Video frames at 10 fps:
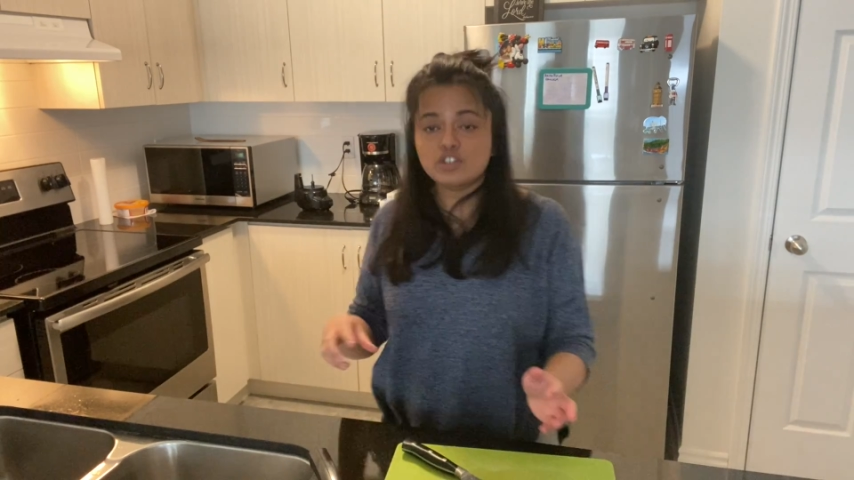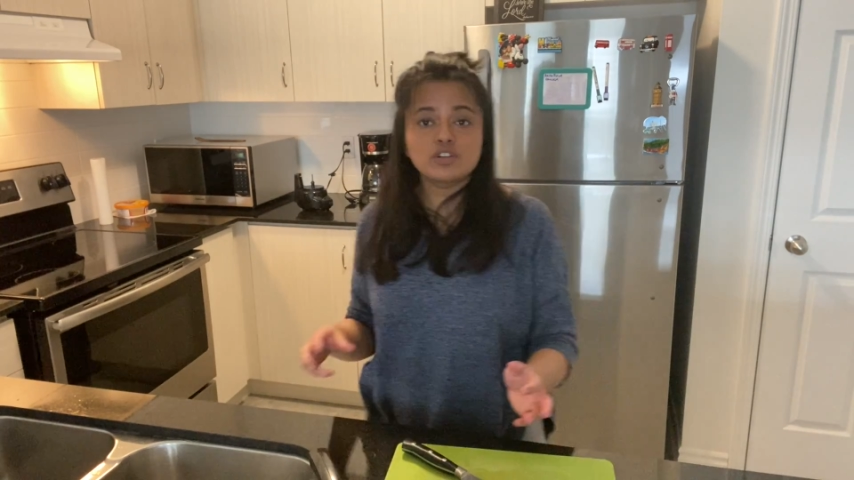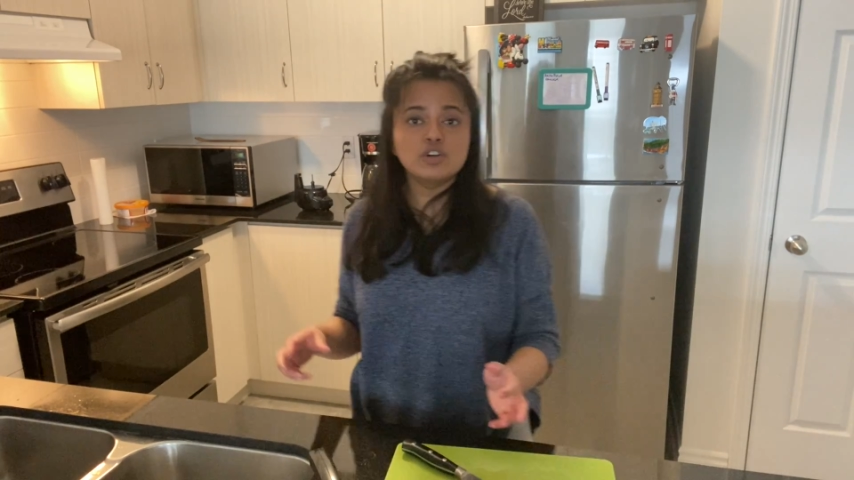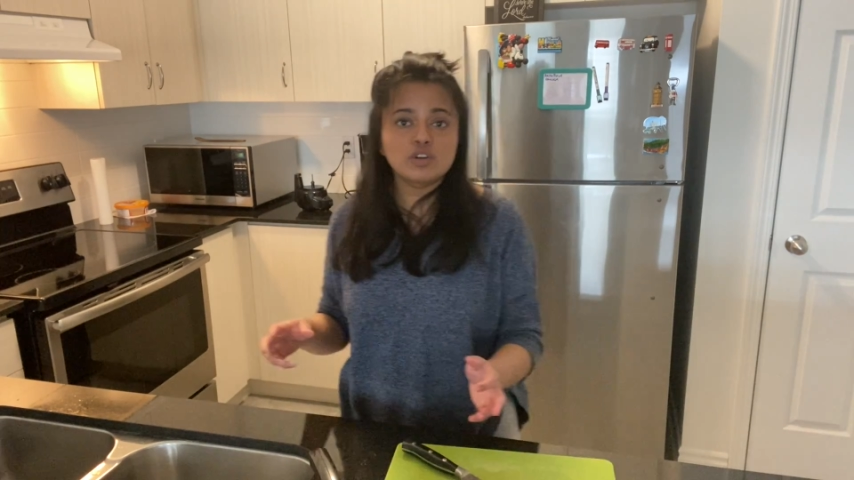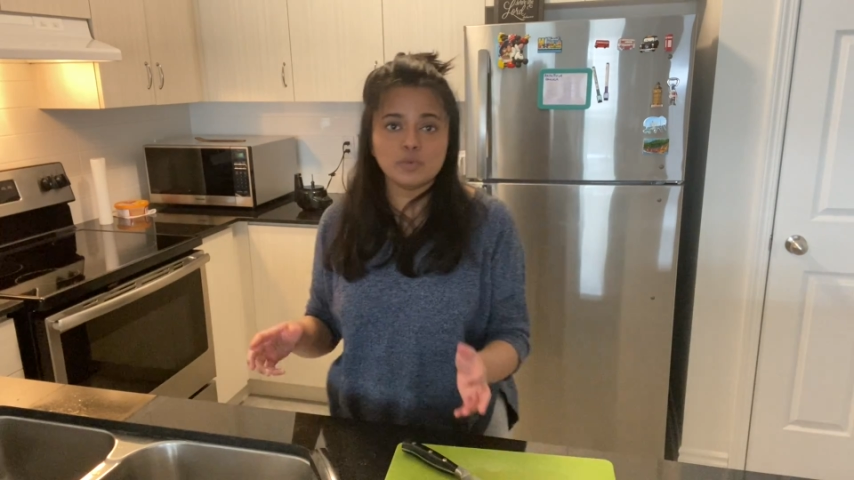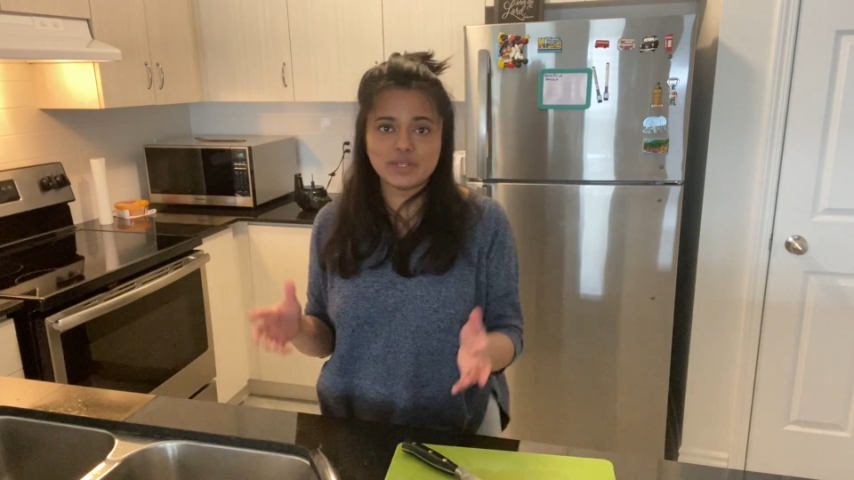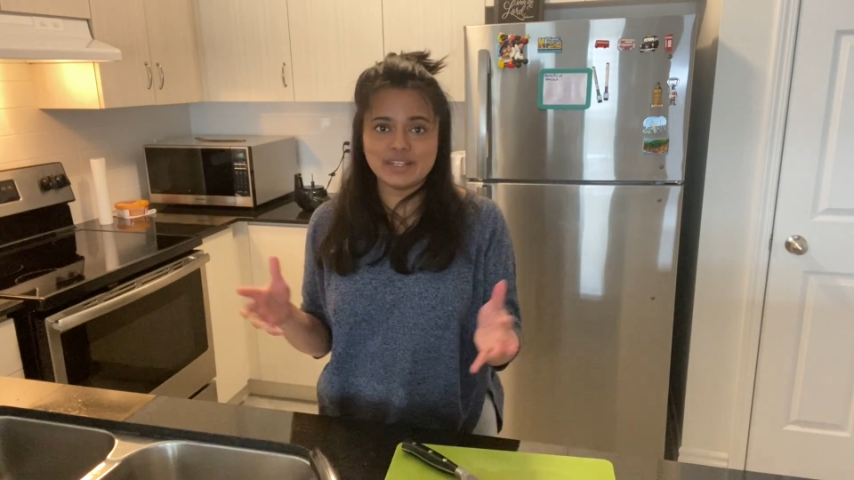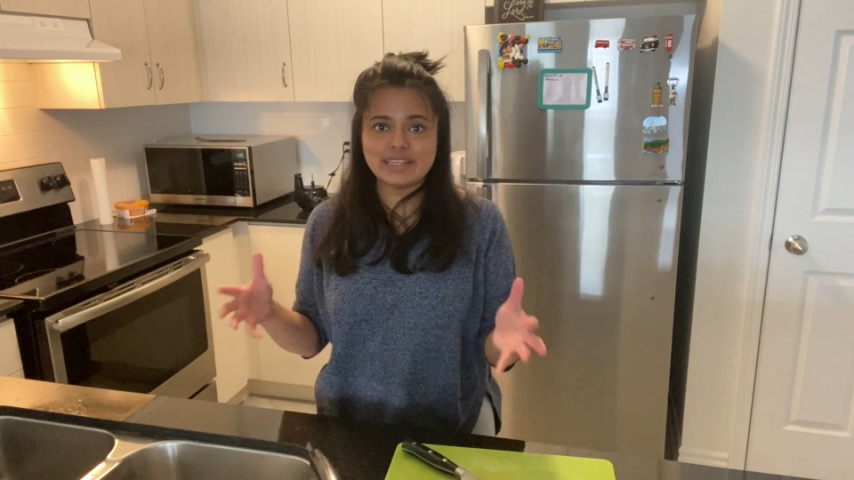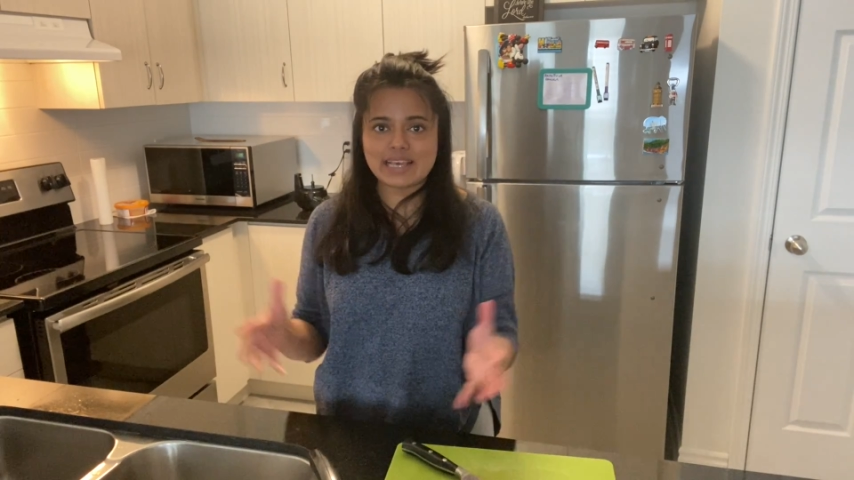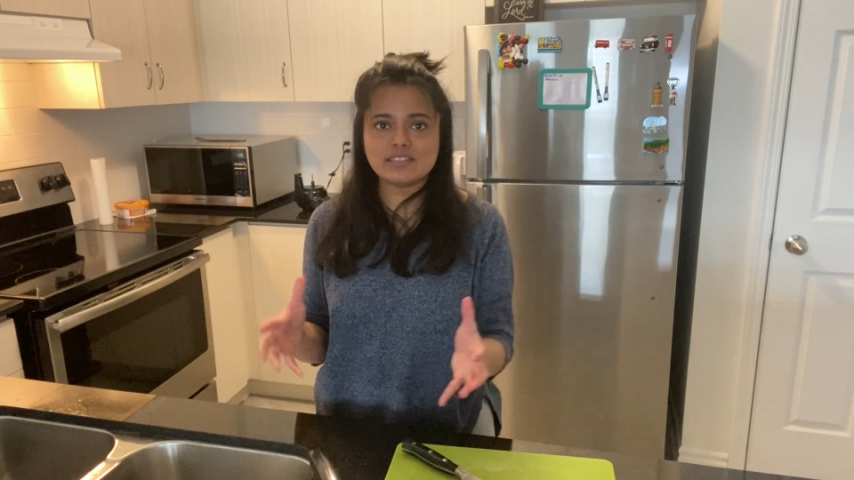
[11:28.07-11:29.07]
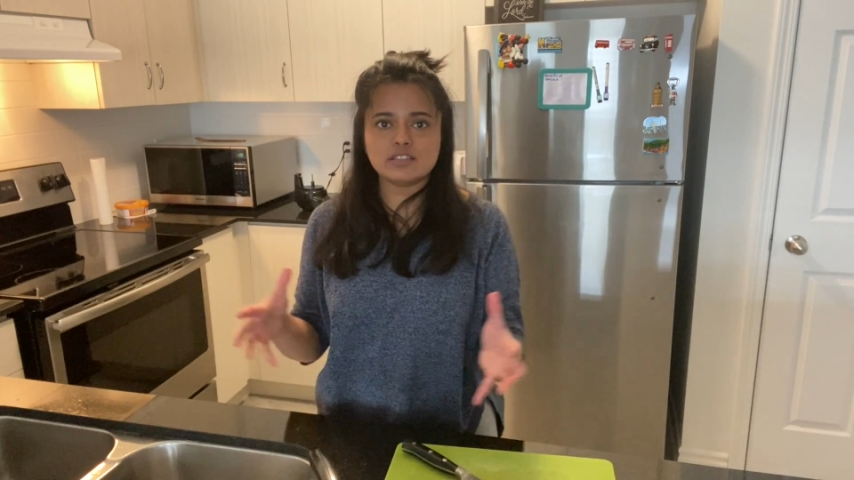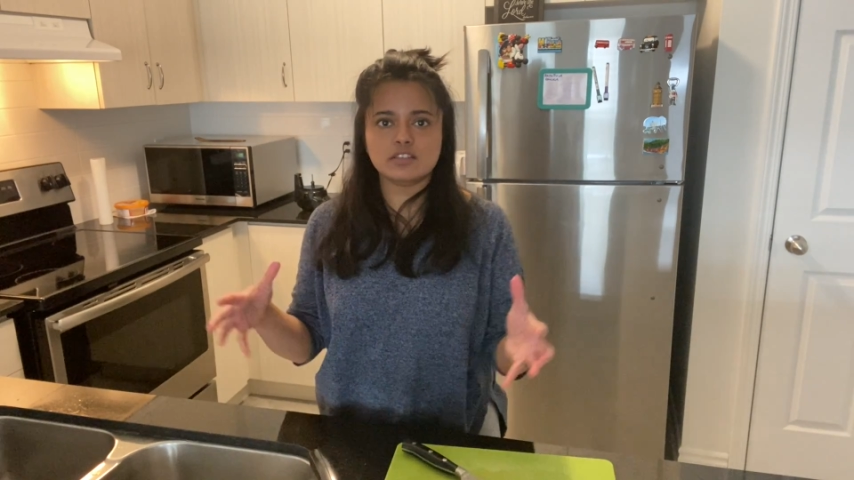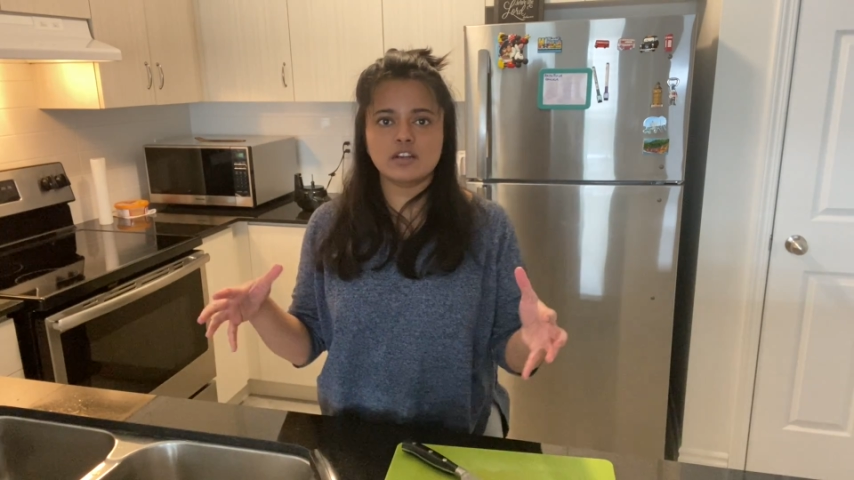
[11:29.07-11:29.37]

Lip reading: cook with less